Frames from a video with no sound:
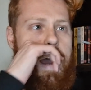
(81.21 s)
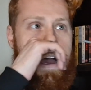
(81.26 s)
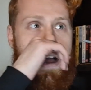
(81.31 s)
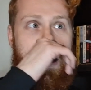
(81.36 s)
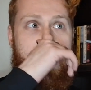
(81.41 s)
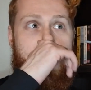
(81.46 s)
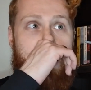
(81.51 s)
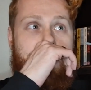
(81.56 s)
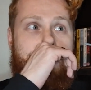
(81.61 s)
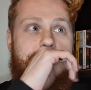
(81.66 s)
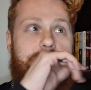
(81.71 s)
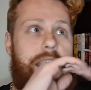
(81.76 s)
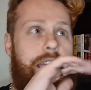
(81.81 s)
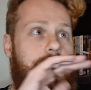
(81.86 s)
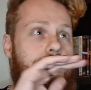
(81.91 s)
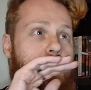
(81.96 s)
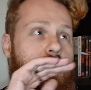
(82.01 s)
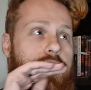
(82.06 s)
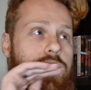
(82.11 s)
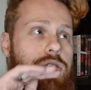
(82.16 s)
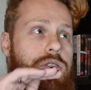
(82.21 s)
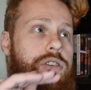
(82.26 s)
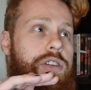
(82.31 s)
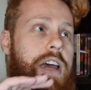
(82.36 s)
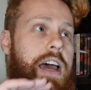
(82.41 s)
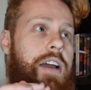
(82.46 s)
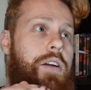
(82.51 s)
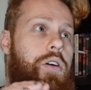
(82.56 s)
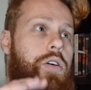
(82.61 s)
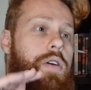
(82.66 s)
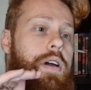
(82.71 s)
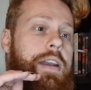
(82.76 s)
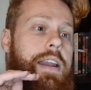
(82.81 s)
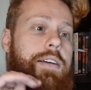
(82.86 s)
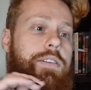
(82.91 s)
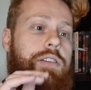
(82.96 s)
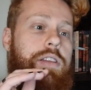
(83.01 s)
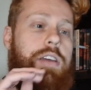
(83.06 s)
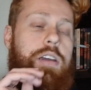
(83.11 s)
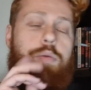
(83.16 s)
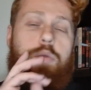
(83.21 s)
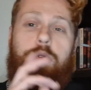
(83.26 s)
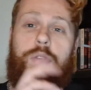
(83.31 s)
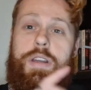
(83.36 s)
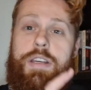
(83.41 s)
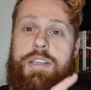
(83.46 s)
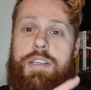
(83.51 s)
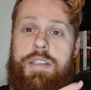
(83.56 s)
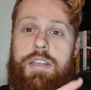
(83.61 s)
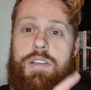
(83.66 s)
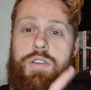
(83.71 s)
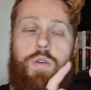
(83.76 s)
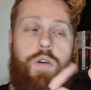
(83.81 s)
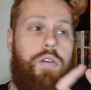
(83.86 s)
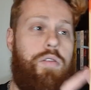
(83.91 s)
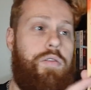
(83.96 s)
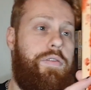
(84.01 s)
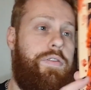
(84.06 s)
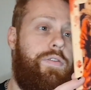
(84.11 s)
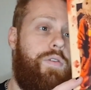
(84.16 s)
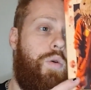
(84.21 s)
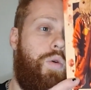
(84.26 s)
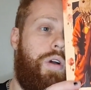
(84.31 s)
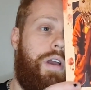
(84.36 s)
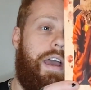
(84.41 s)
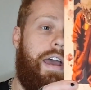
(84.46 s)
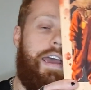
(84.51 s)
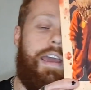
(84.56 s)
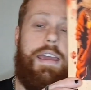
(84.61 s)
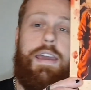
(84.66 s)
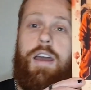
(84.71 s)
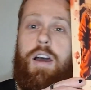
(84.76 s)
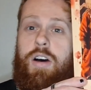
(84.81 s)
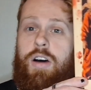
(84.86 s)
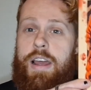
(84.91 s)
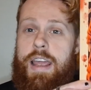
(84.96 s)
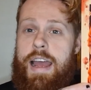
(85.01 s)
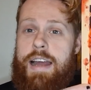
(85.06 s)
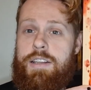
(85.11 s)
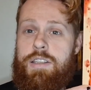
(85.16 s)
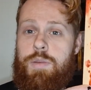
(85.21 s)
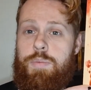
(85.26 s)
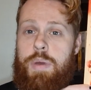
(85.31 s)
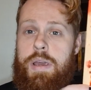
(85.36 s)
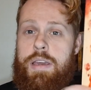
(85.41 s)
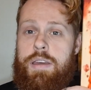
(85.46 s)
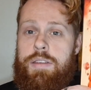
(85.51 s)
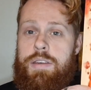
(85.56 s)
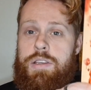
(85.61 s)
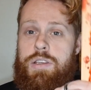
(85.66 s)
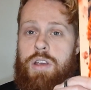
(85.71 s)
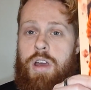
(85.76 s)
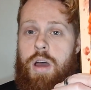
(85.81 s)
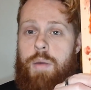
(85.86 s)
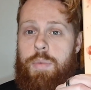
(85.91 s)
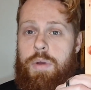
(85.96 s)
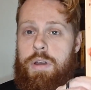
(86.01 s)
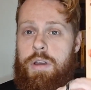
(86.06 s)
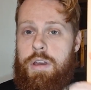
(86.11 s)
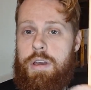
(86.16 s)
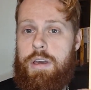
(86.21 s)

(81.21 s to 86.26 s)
And yeah, as soon as Arrow announced that they were releasing this on 4K, I had to pick this up.